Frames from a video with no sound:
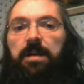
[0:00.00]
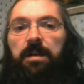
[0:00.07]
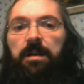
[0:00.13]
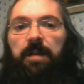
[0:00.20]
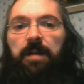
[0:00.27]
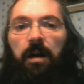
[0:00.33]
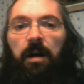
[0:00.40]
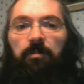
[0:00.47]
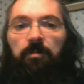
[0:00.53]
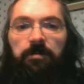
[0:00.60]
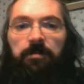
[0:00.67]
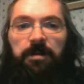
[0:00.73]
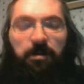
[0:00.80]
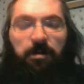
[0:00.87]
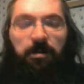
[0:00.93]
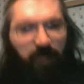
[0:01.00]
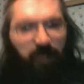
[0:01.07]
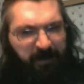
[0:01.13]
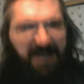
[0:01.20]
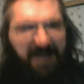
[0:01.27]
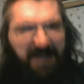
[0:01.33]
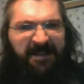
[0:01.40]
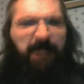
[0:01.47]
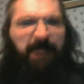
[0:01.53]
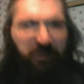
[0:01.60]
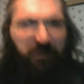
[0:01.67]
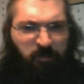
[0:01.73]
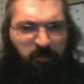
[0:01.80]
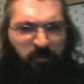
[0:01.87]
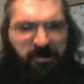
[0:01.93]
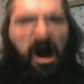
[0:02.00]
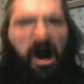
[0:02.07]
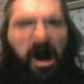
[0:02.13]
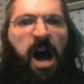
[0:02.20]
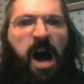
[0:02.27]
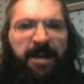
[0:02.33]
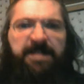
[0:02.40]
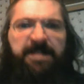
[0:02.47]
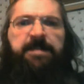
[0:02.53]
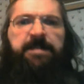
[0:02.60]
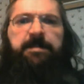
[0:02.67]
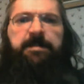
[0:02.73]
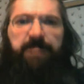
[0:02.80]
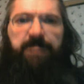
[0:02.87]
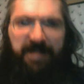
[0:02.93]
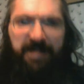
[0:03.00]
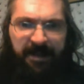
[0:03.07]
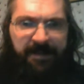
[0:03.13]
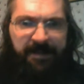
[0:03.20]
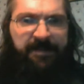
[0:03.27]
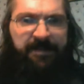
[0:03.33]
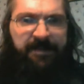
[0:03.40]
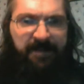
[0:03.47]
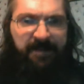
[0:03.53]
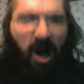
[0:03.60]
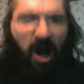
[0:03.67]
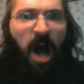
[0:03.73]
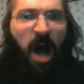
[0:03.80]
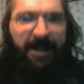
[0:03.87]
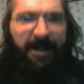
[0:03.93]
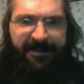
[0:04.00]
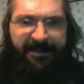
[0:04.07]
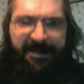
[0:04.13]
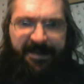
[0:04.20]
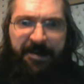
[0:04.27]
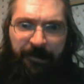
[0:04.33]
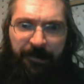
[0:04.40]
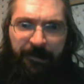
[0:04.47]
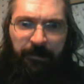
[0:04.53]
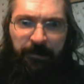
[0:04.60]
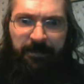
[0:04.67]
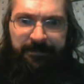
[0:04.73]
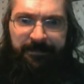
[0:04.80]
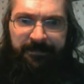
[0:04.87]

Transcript: You know, we're gonna be something we're not, because God is here,